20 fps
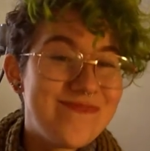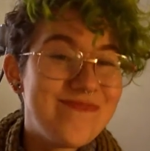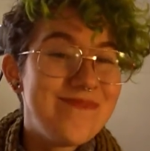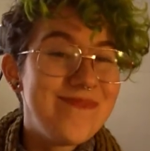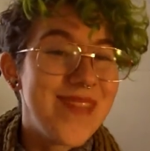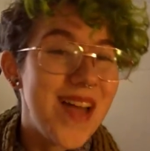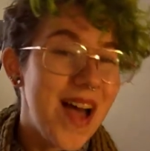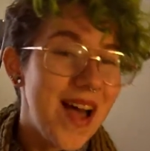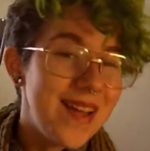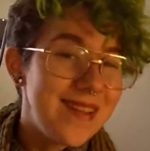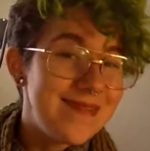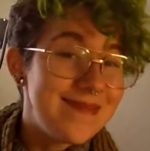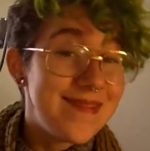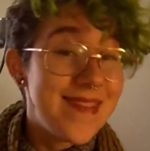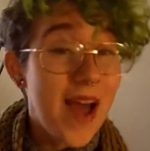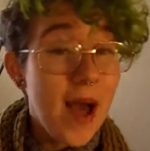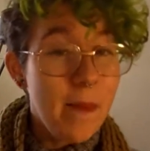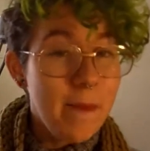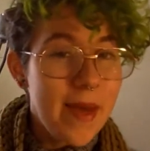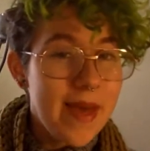not
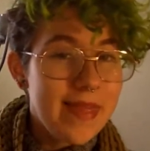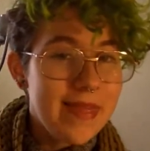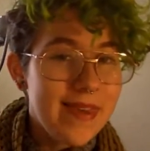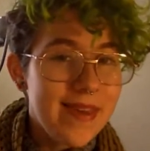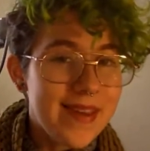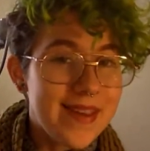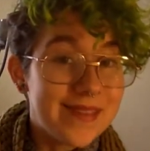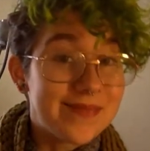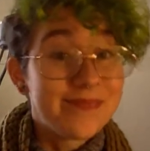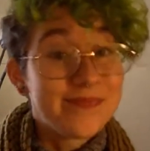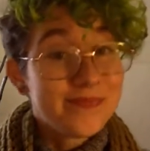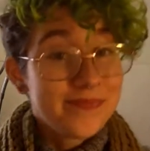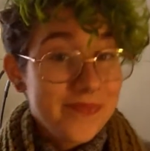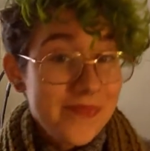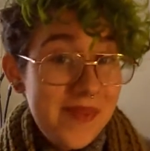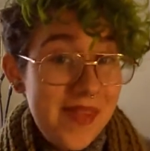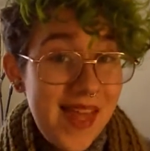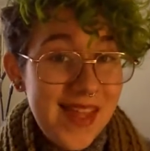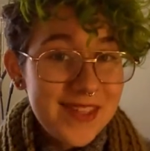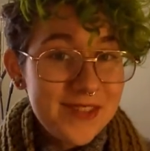my thing.
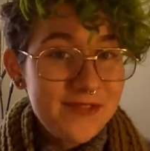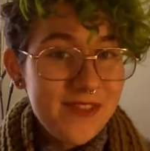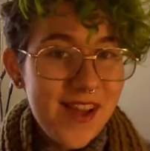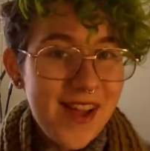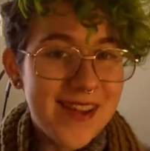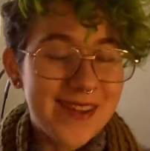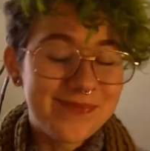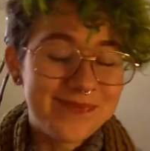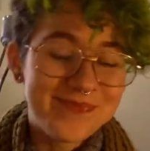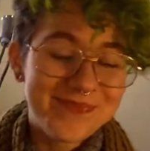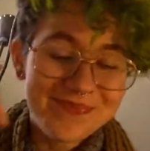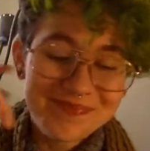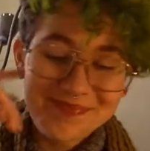That's fine.